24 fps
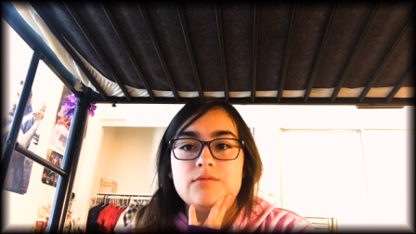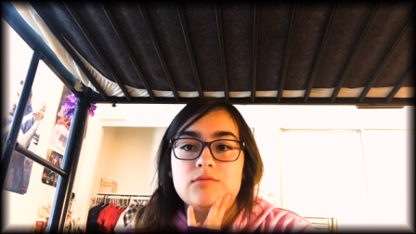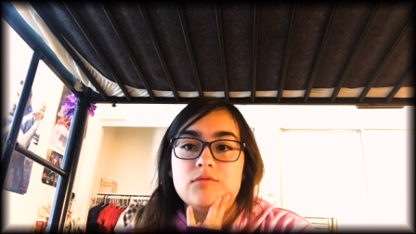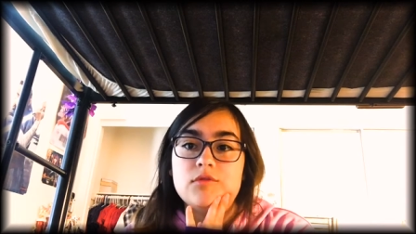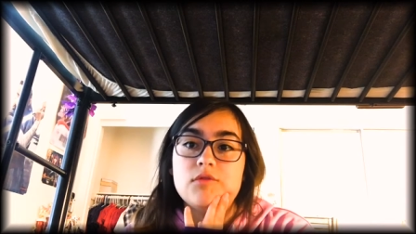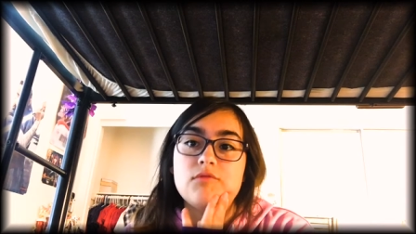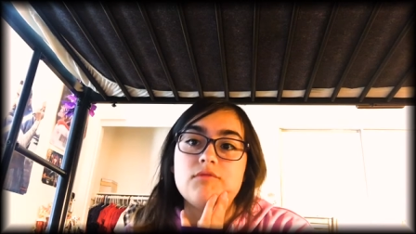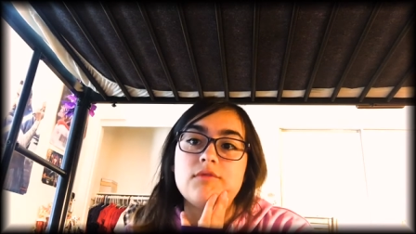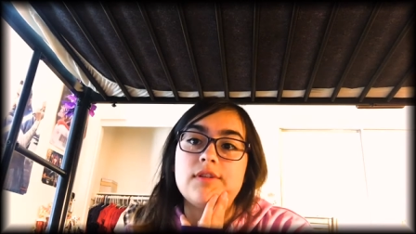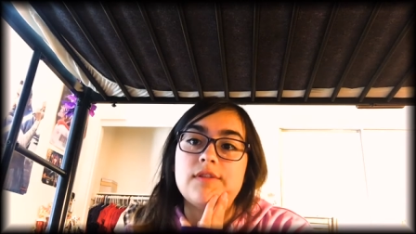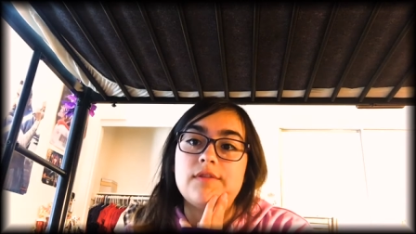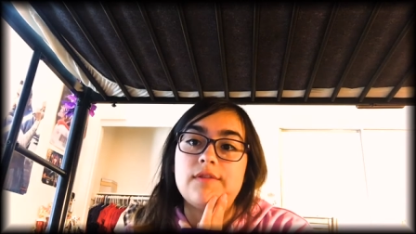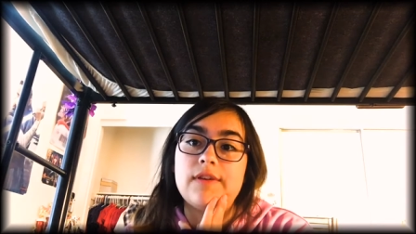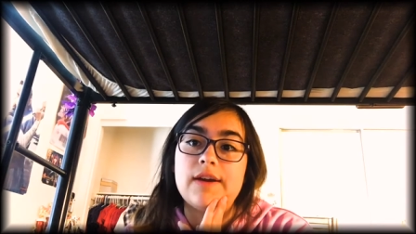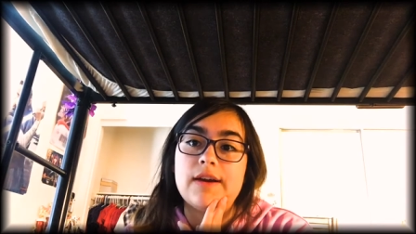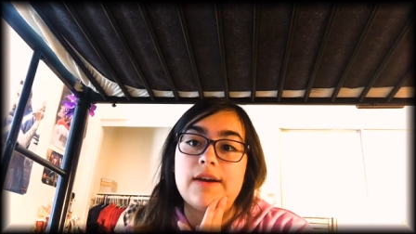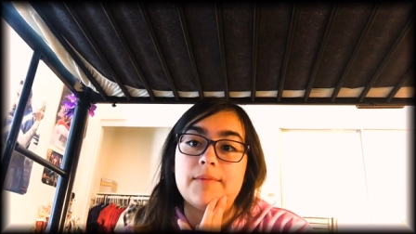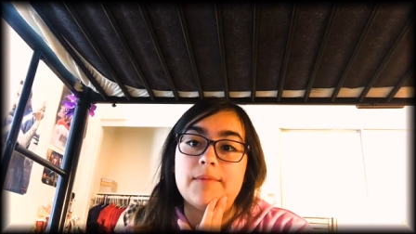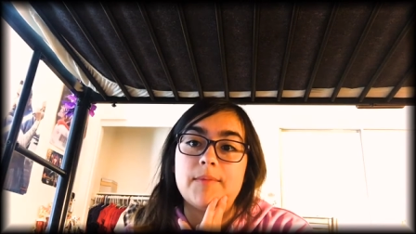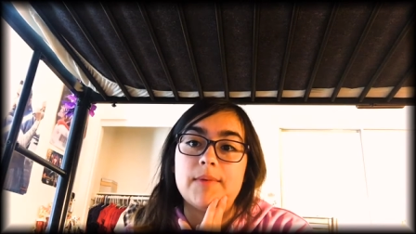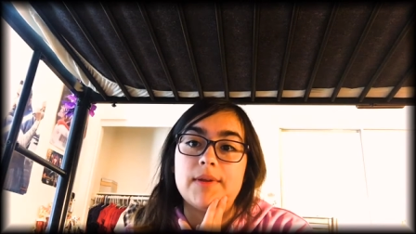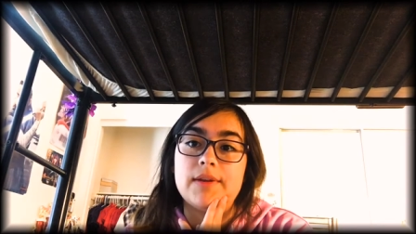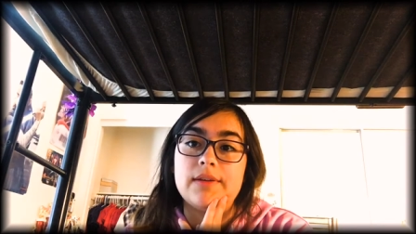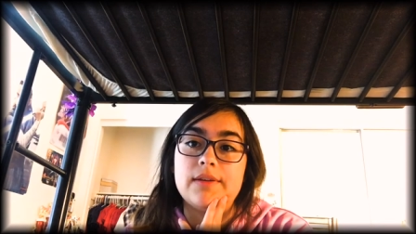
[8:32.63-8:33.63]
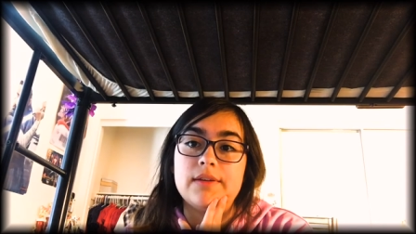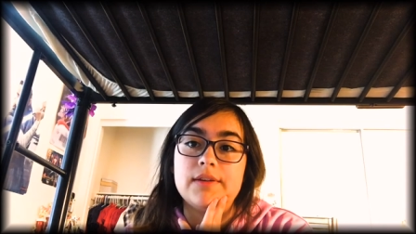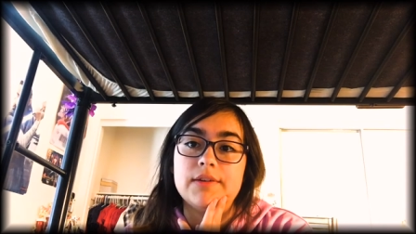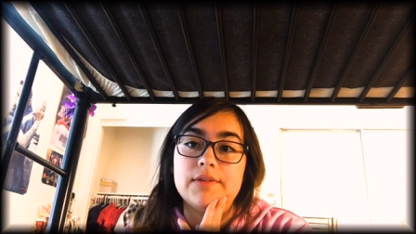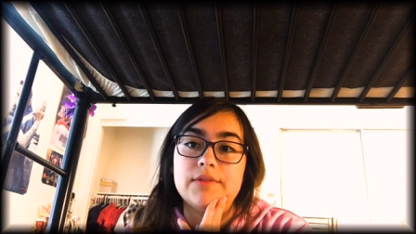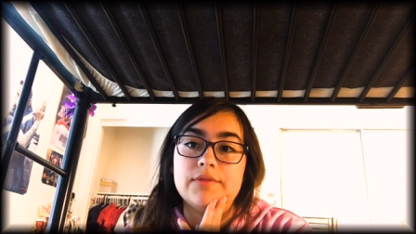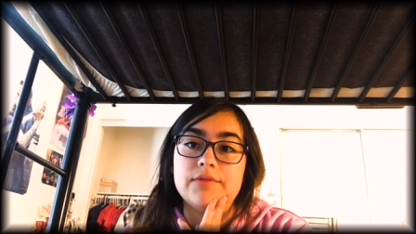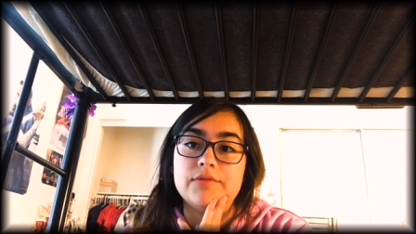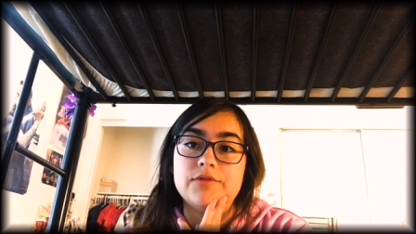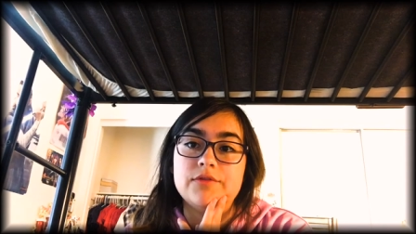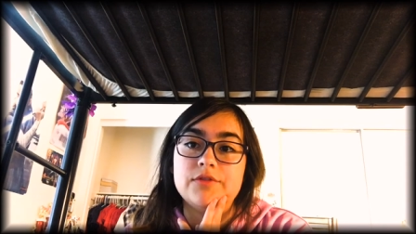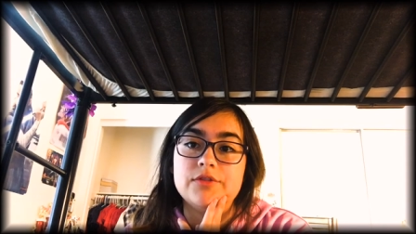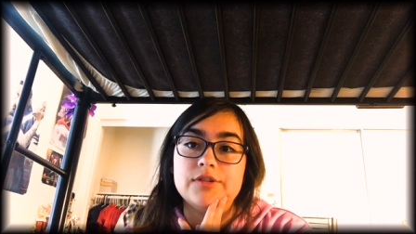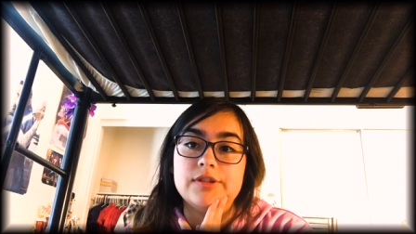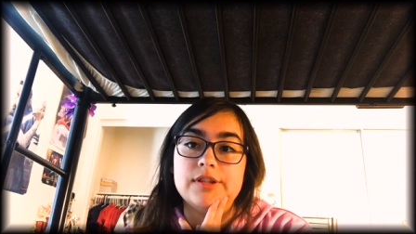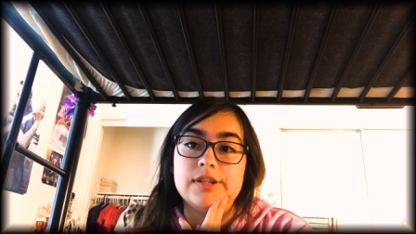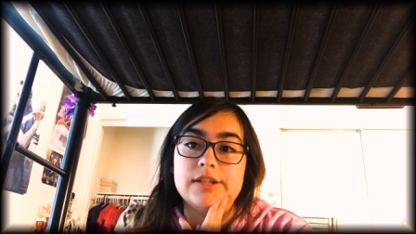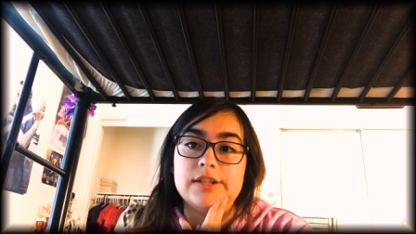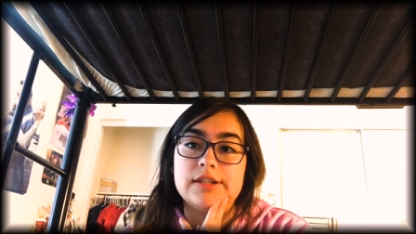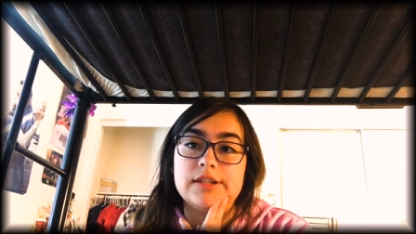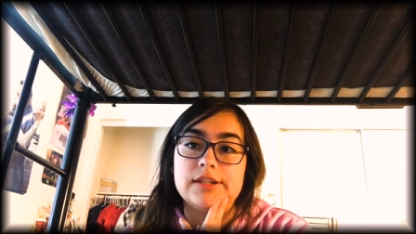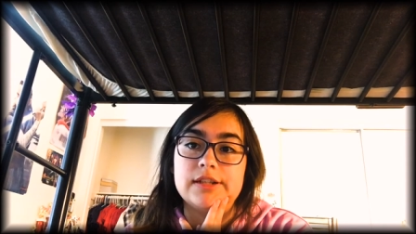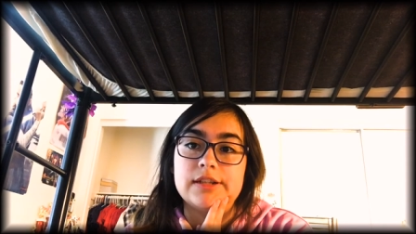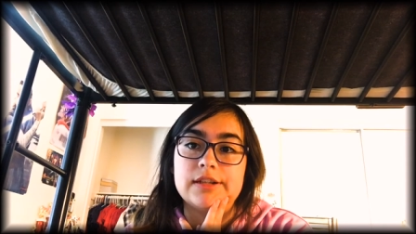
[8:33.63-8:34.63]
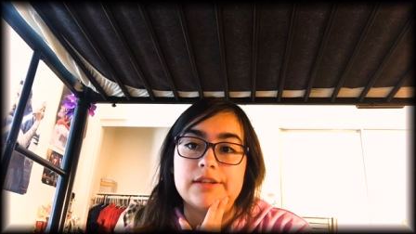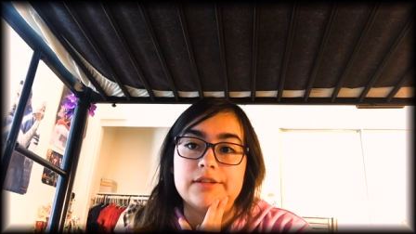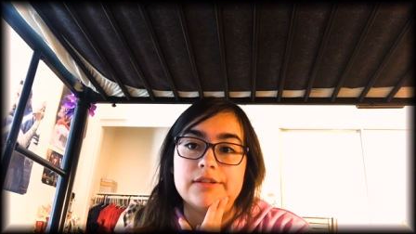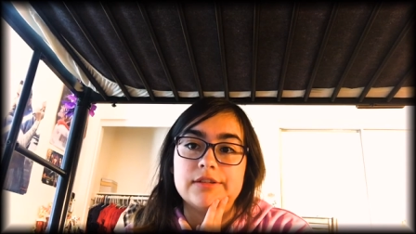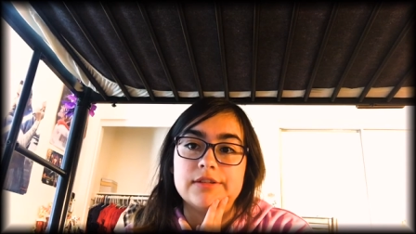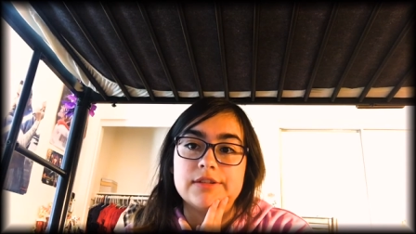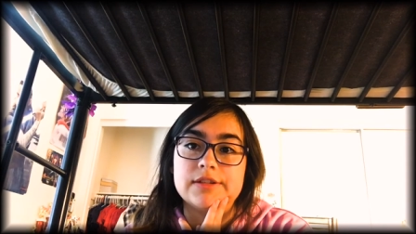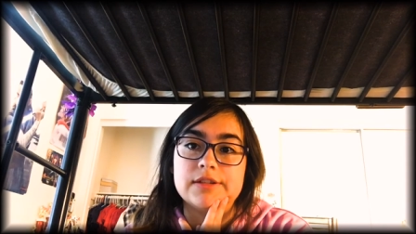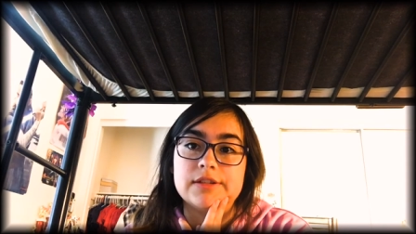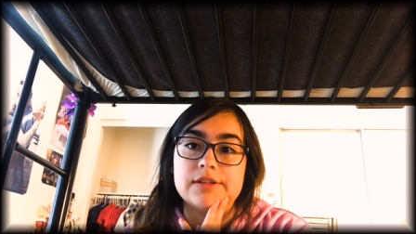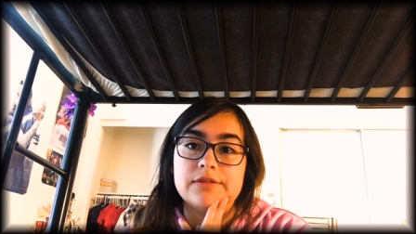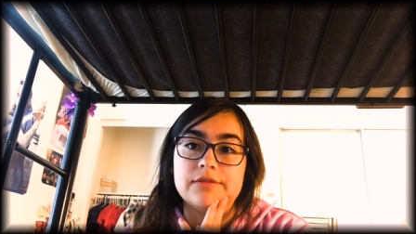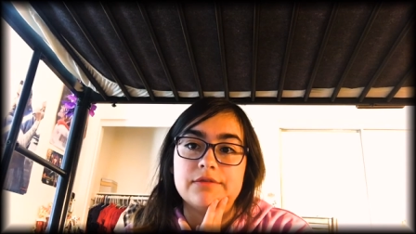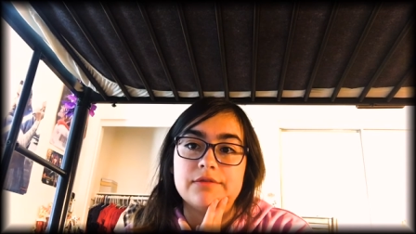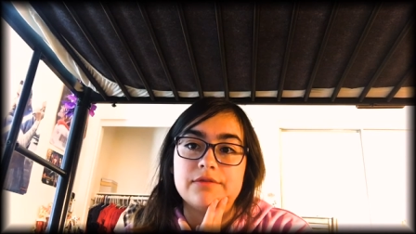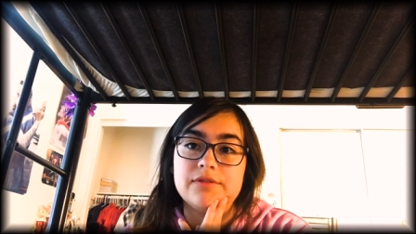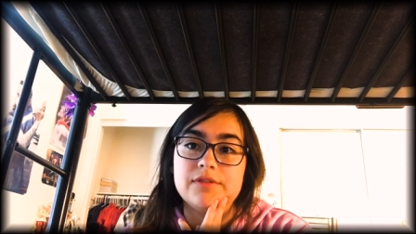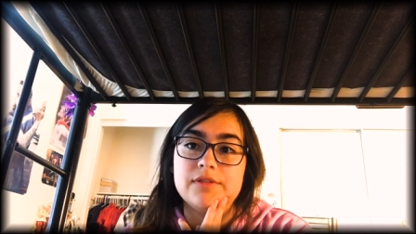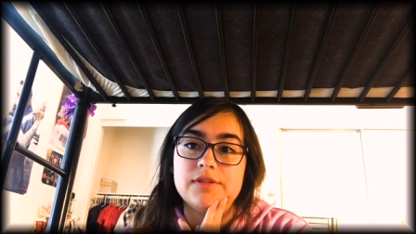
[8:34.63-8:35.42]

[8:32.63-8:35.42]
what would have happened if Juliet didn't kill herself.